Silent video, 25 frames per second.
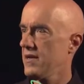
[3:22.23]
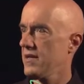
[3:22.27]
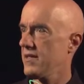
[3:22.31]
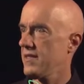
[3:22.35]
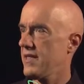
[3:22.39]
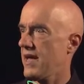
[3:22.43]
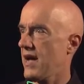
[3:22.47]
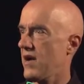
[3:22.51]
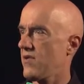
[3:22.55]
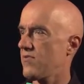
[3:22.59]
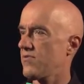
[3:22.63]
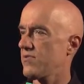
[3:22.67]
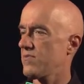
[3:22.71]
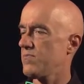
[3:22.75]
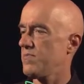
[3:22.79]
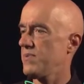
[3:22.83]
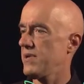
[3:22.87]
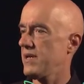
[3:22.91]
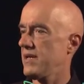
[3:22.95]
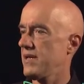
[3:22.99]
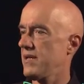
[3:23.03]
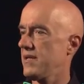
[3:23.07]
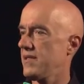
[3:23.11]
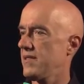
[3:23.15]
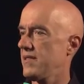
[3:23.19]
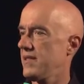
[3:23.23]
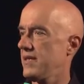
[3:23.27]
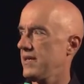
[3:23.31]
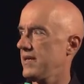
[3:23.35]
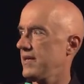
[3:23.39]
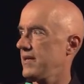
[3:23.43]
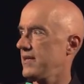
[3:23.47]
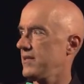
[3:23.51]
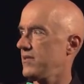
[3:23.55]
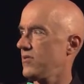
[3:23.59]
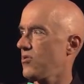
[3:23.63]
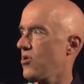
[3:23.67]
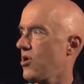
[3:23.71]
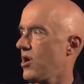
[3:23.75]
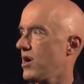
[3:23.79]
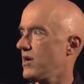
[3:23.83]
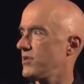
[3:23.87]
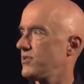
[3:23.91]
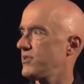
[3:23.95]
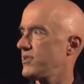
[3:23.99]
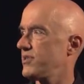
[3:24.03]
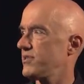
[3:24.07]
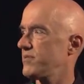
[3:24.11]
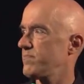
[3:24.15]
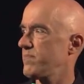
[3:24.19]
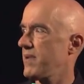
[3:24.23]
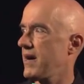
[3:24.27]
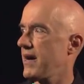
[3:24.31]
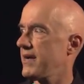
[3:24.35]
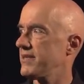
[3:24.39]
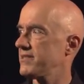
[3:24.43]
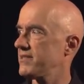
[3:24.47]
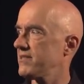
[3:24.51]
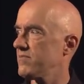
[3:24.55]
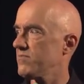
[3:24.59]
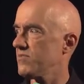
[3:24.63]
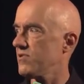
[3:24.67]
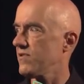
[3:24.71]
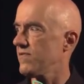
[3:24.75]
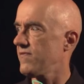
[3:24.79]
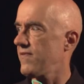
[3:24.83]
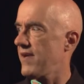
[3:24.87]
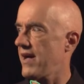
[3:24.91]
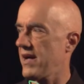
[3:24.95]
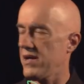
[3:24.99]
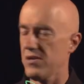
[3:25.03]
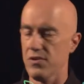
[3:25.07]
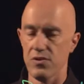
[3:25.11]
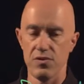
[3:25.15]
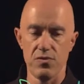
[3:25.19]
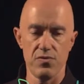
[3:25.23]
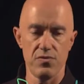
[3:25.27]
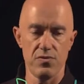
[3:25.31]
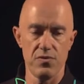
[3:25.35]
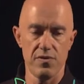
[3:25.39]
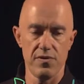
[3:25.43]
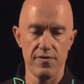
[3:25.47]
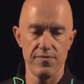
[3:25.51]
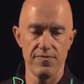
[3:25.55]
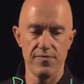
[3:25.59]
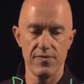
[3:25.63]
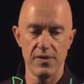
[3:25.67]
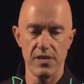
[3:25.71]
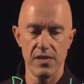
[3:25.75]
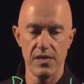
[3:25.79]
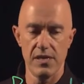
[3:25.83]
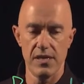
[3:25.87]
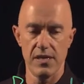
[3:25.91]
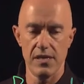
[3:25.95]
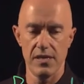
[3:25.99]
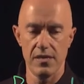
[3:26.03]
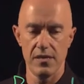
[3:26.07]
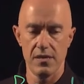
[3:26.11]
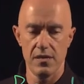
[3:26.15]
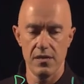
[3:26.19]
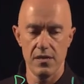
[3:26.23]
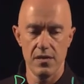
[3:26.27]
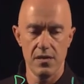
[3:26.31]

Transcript: That would be the largest possible value of e